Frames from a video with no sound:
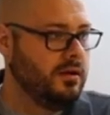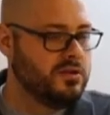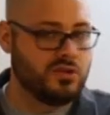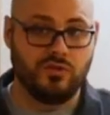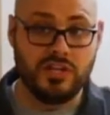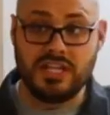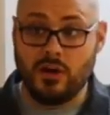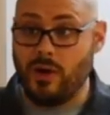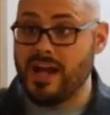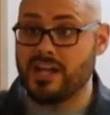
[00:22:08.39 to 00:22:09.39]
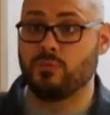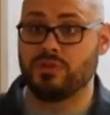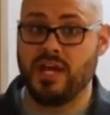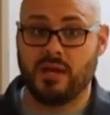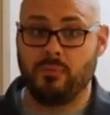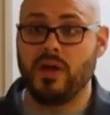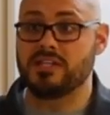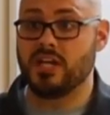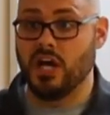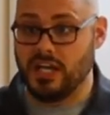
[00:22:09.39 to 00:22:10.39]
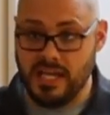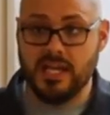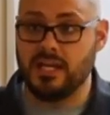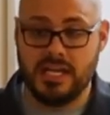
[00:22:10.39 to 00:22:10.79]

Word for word: So this interaction would take place again.